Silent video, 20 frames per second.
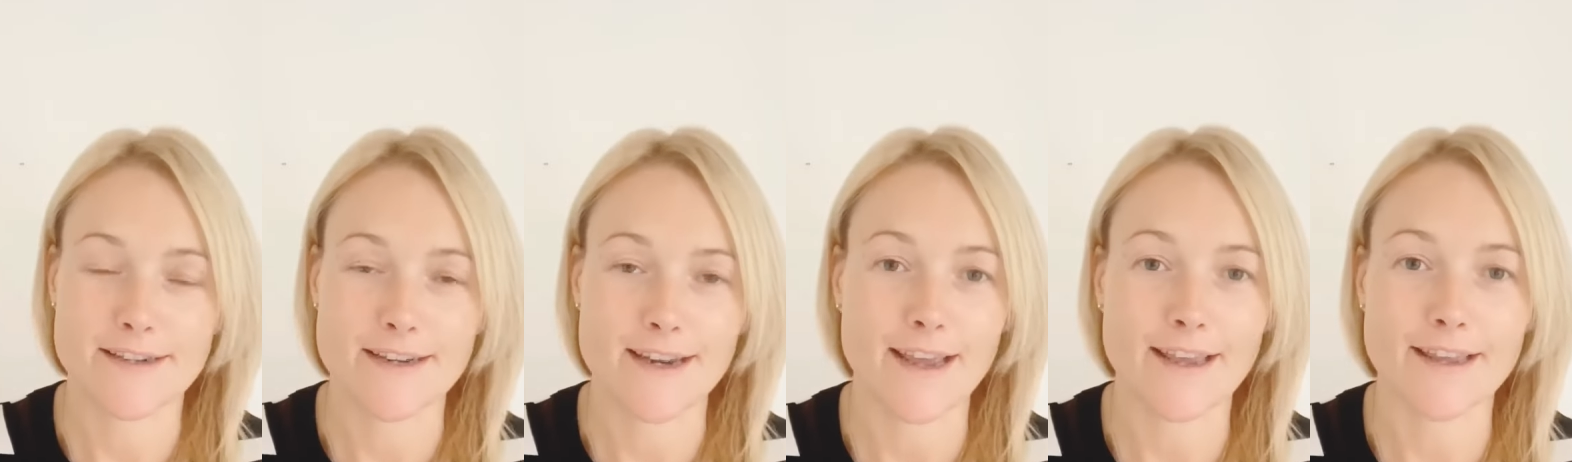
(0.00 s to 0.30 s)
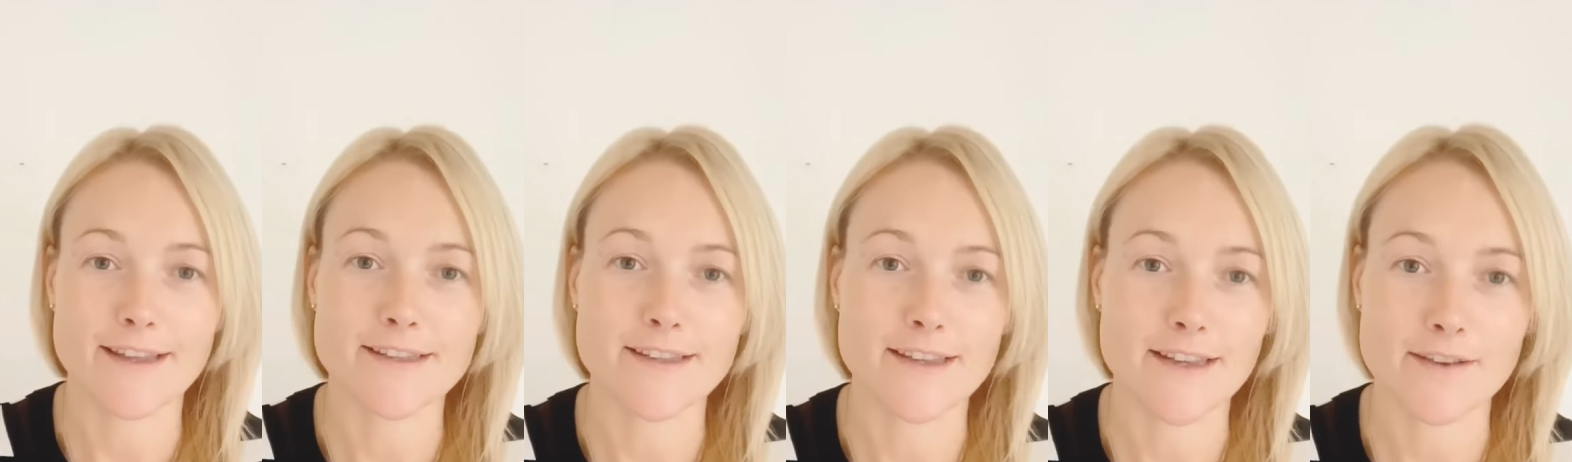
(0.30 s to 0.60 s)

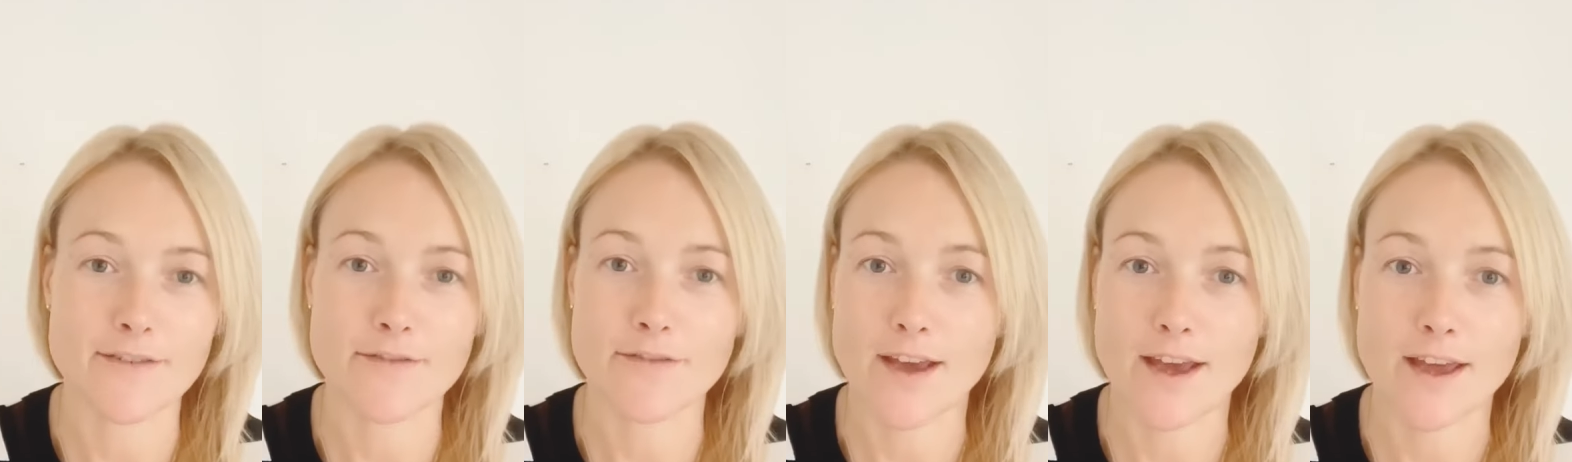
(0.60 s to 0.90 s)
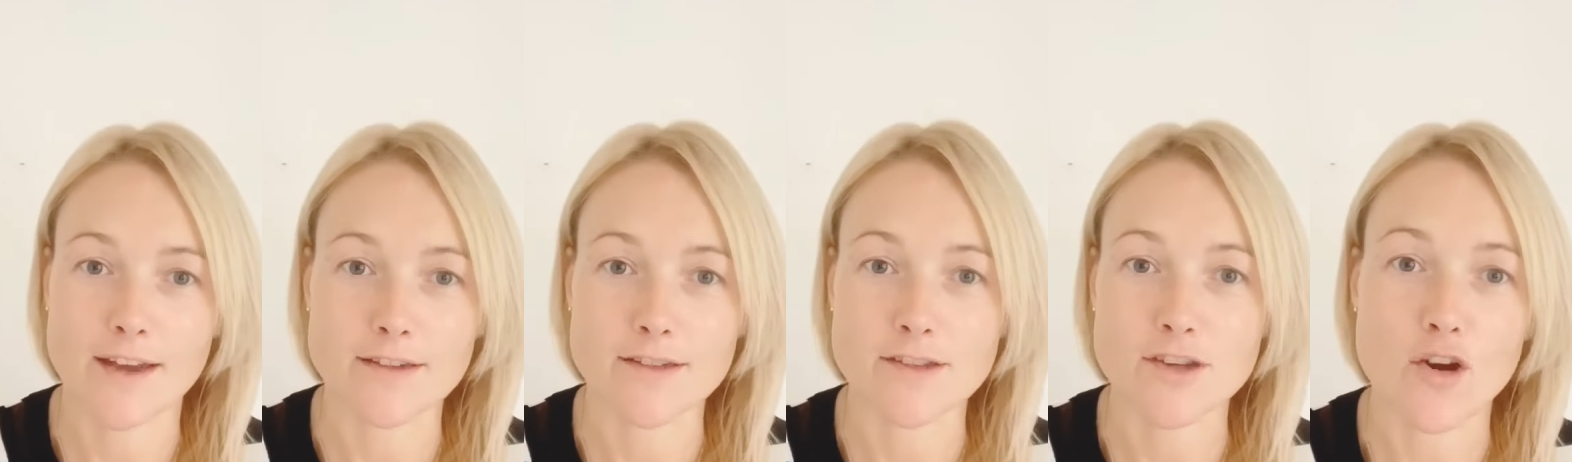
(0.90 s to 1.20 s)
negative
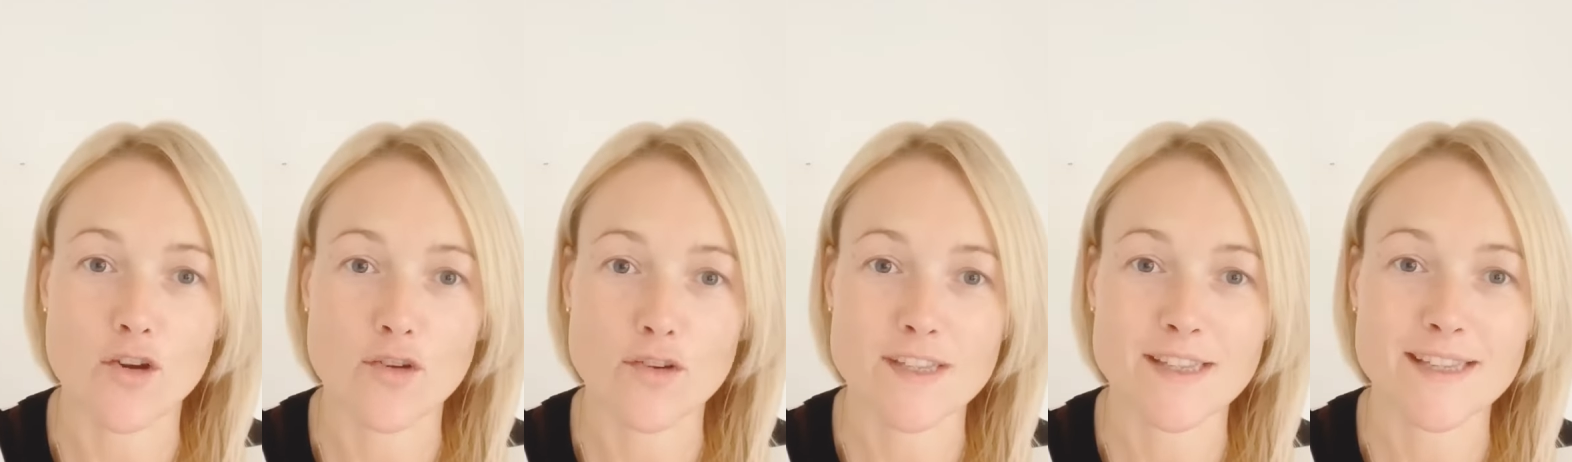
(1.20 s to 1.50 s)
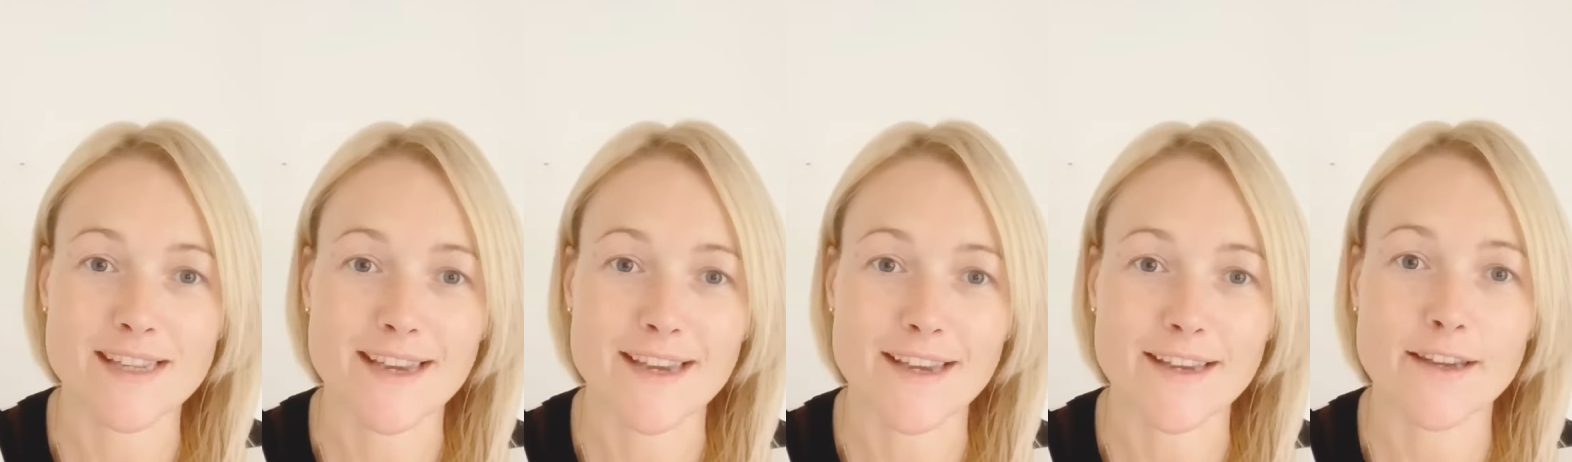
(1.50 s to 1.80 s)
and
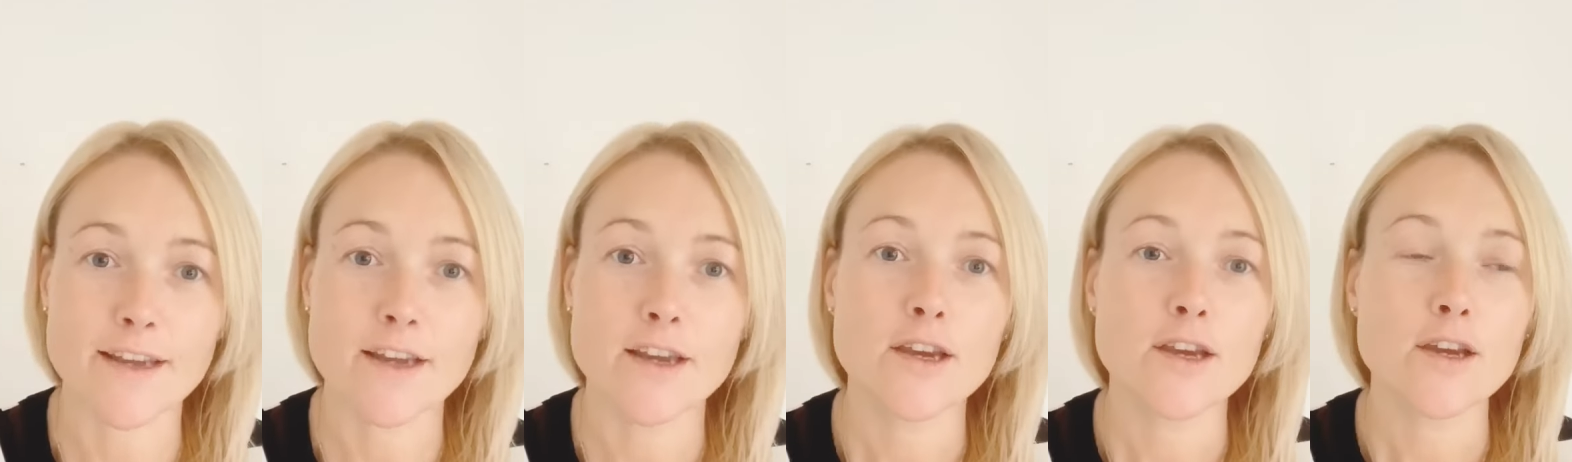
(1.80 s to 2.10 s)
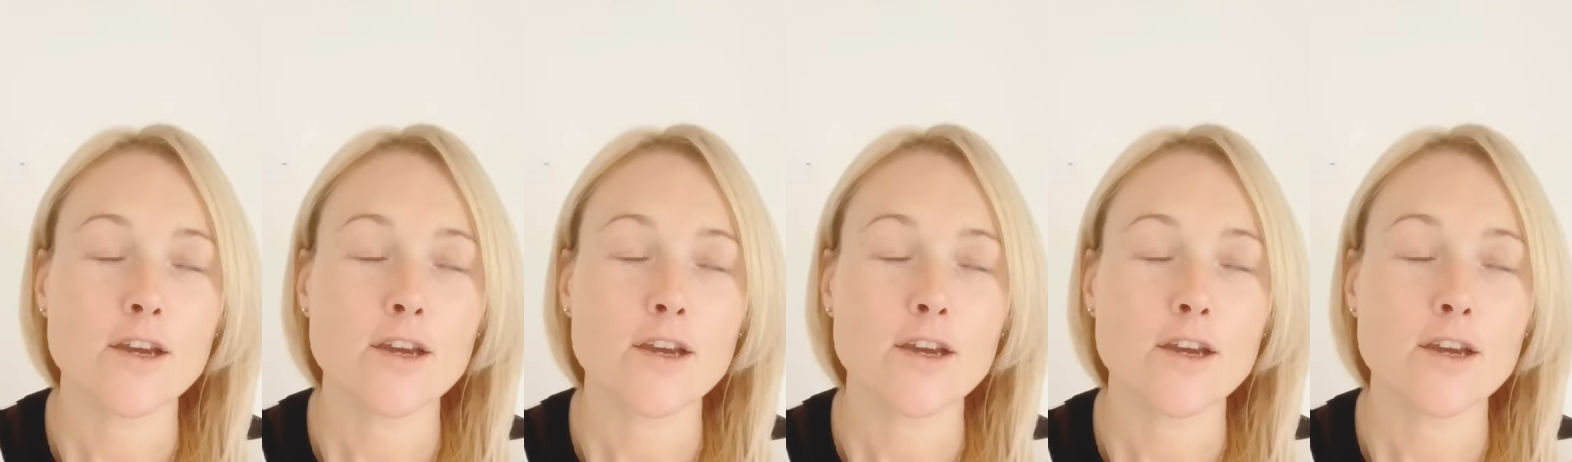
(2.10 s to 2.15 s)
toxic.